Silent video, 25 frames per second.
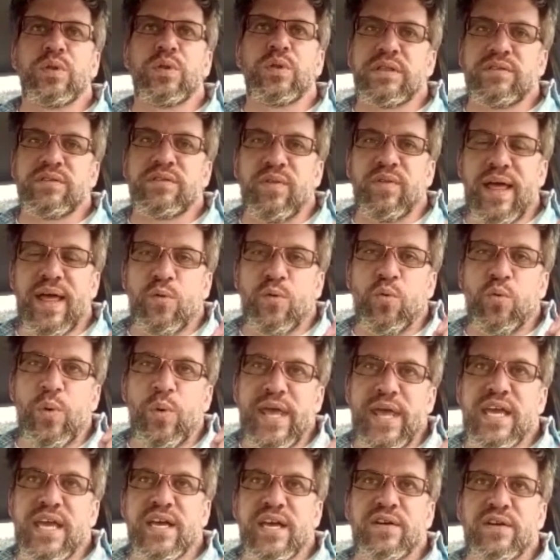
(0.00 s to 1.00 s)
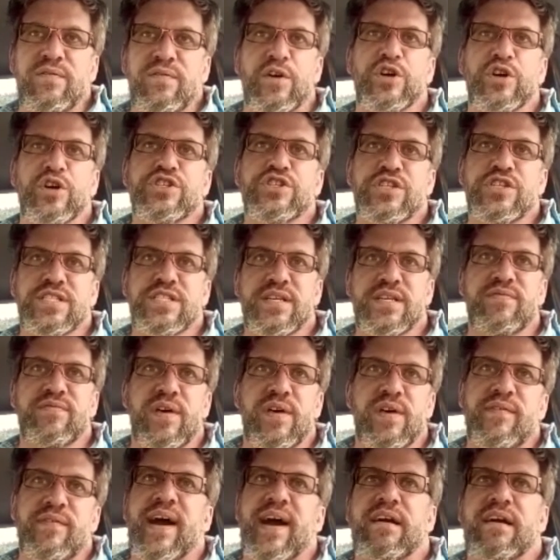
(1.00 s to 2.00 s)
like weakened versions of
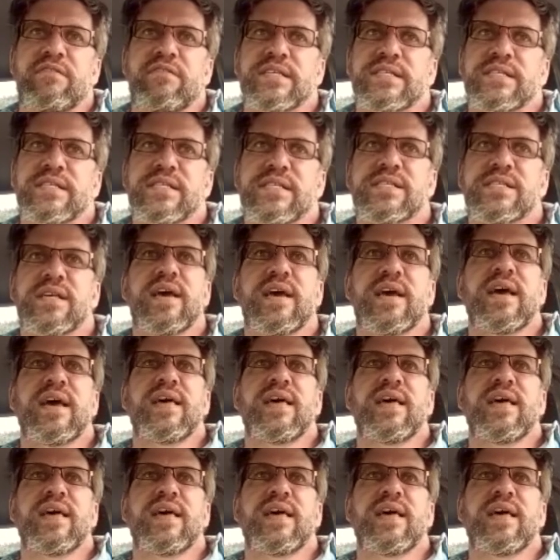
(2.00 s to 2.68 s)
the virus